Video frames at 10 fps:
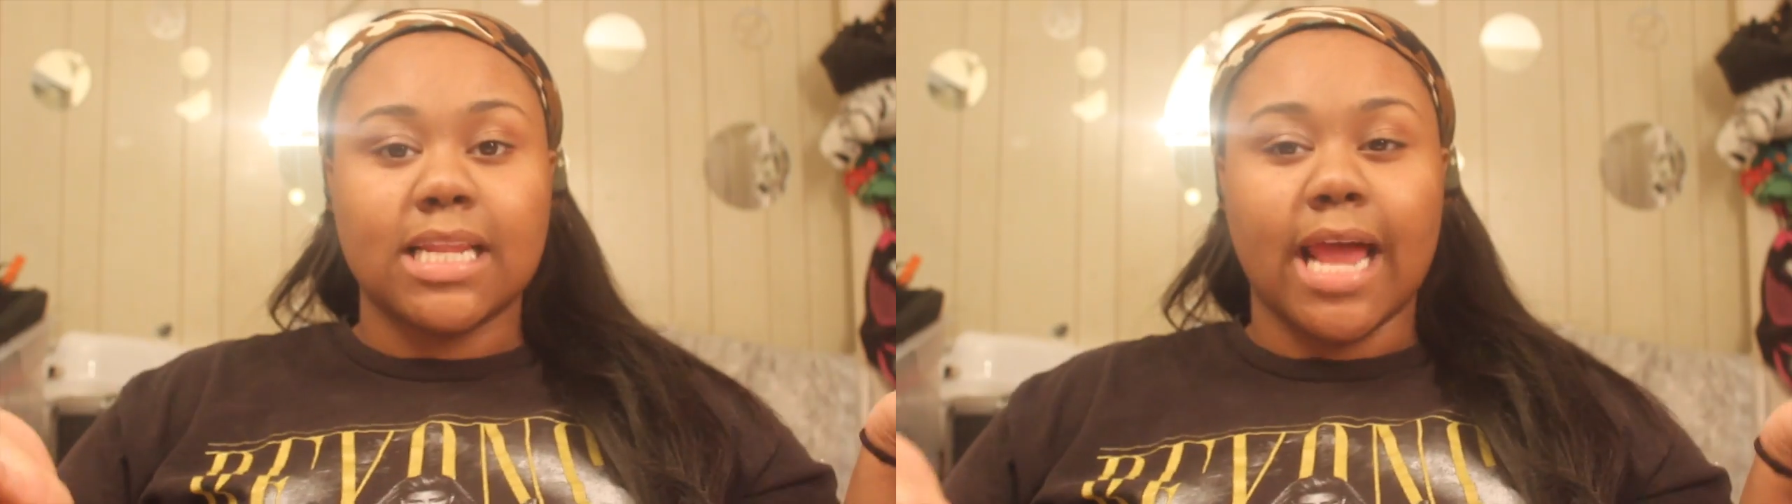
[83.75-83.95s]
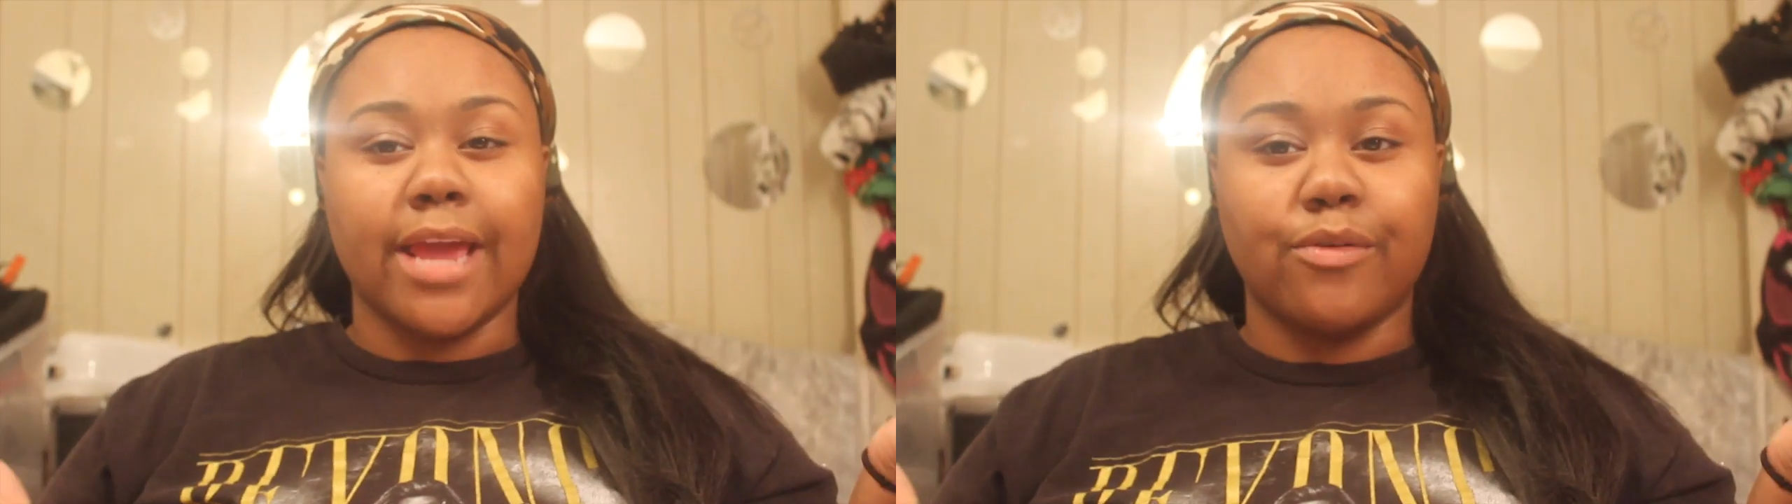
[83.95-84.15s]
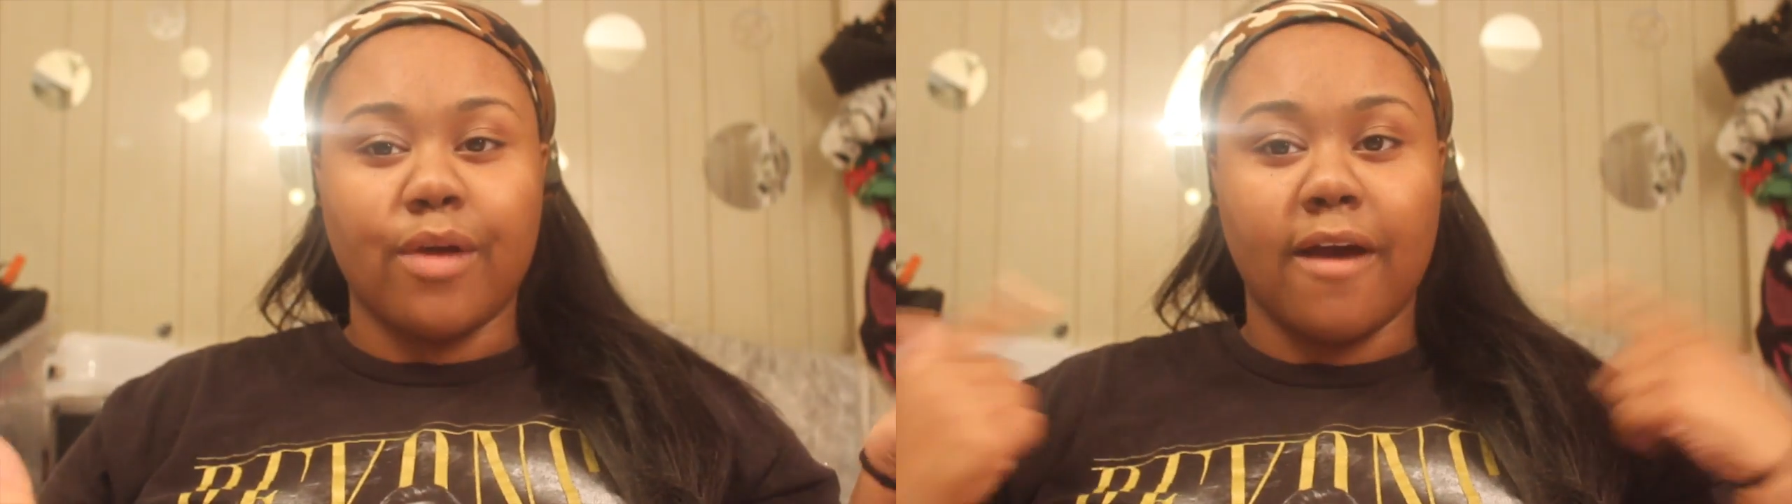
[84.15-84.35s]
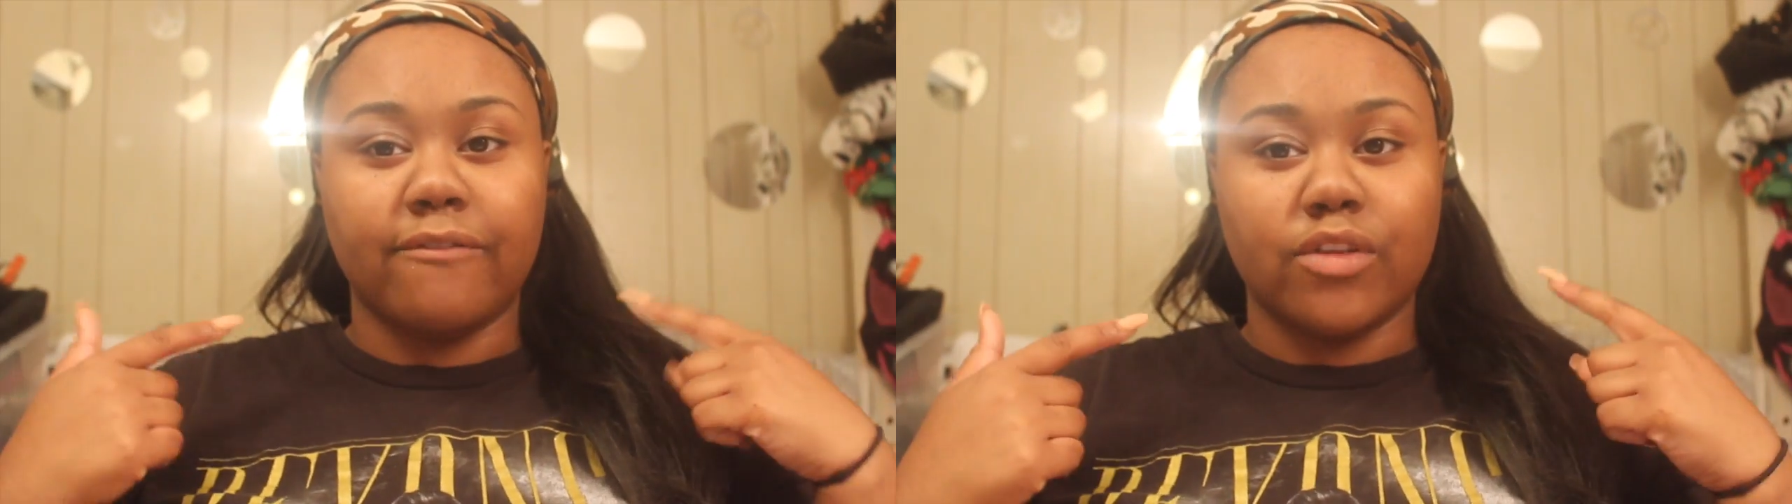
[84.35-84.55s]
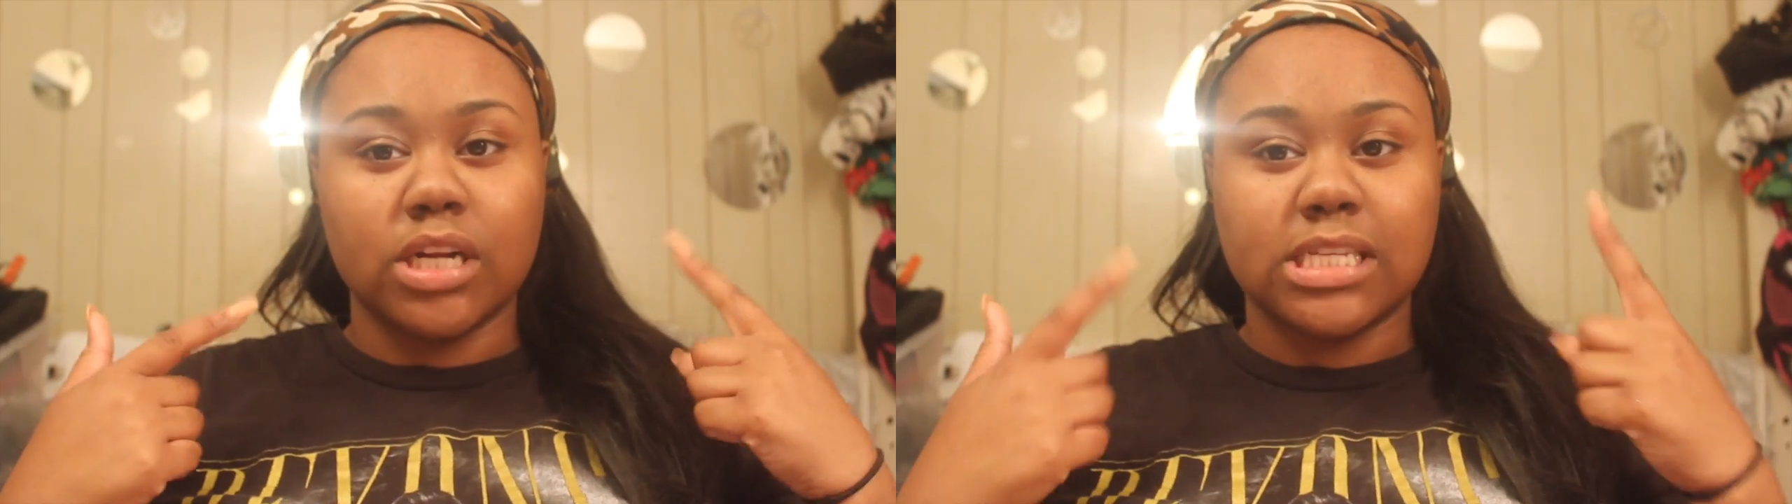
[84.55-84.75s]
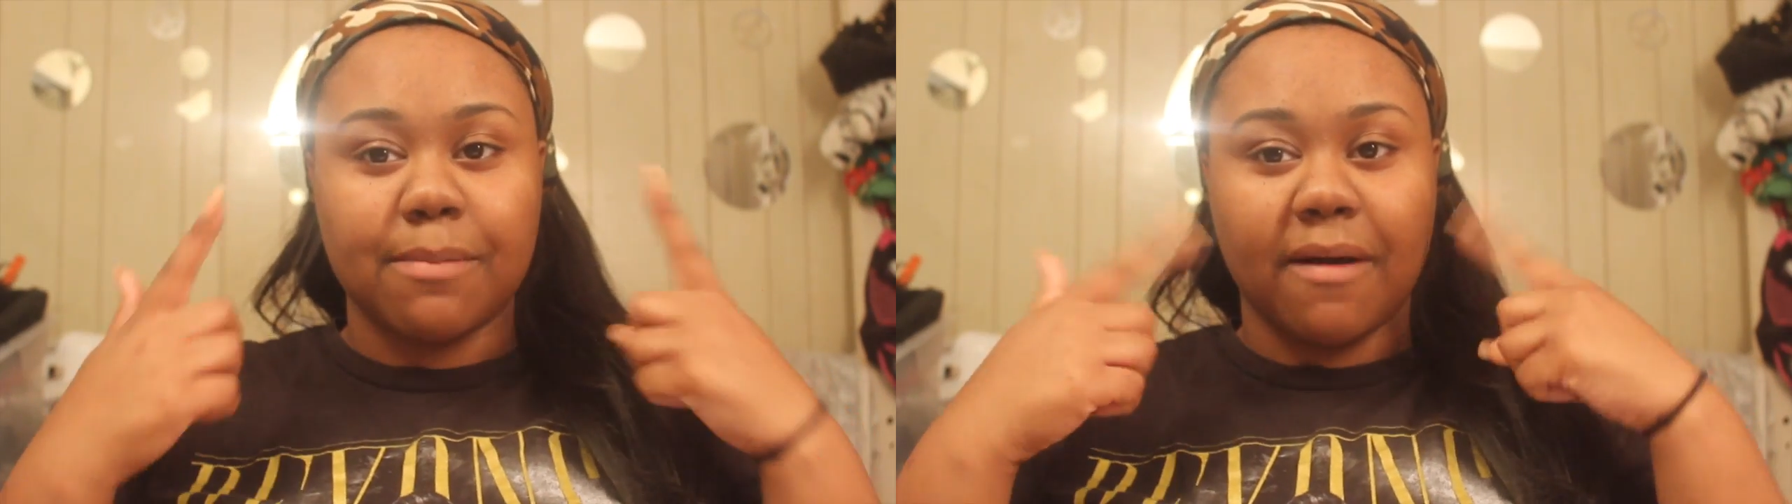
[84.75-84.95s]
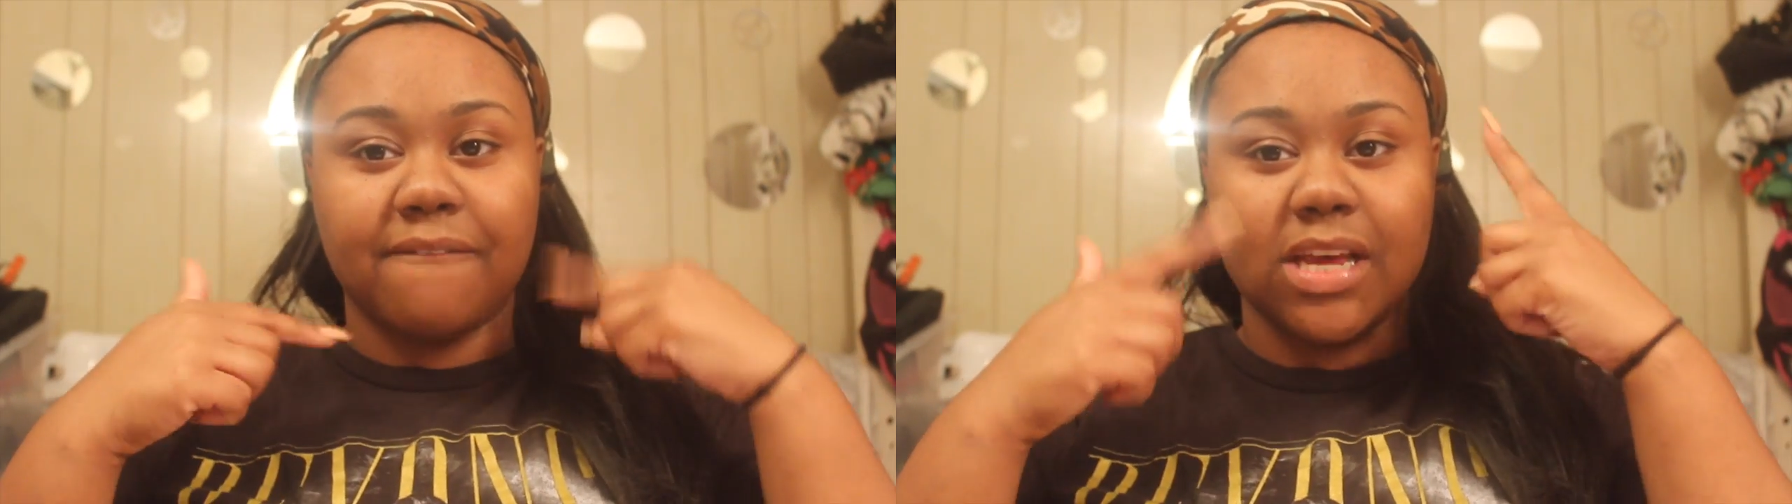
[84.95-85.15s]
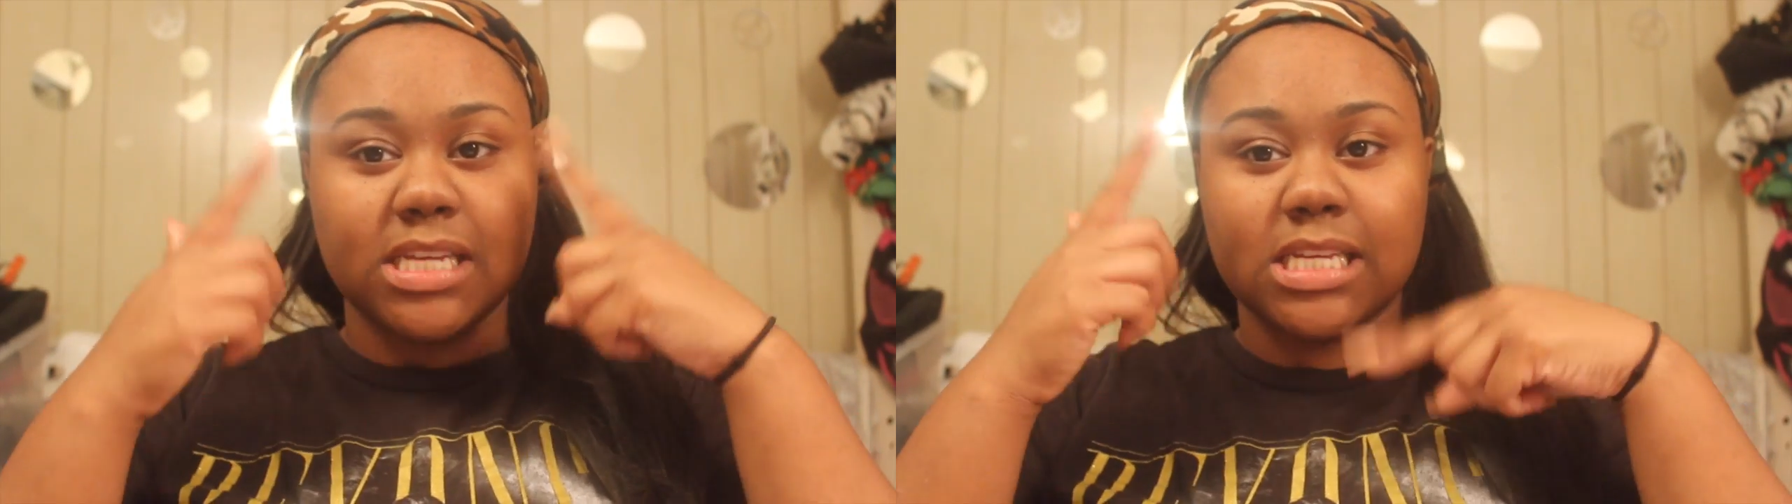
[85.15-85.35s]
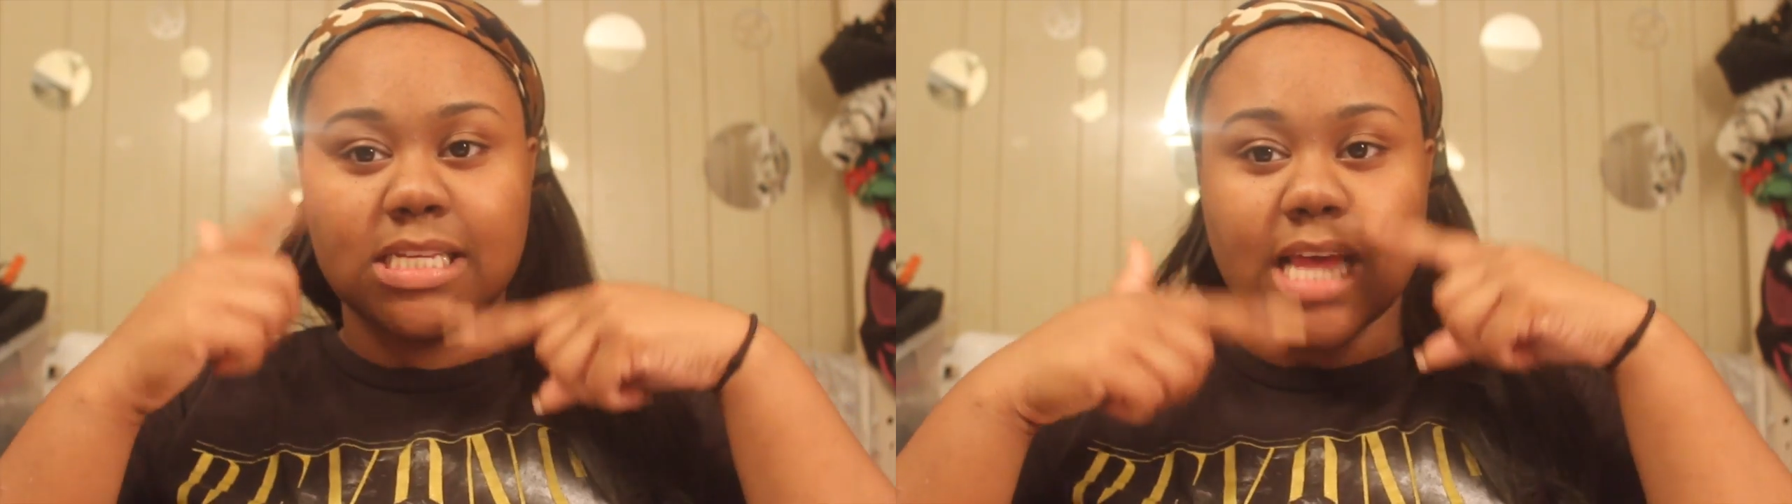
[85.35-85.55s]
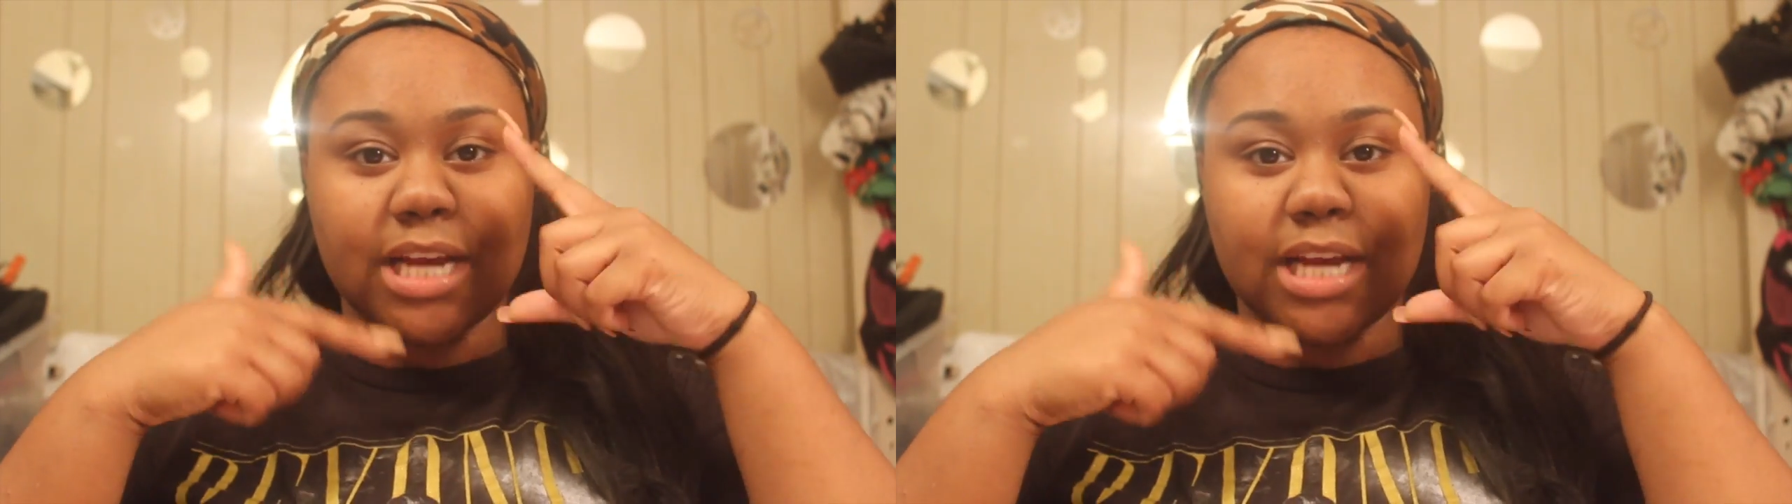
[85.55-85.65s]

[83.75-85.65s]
to lighten you, I have noticed that my face is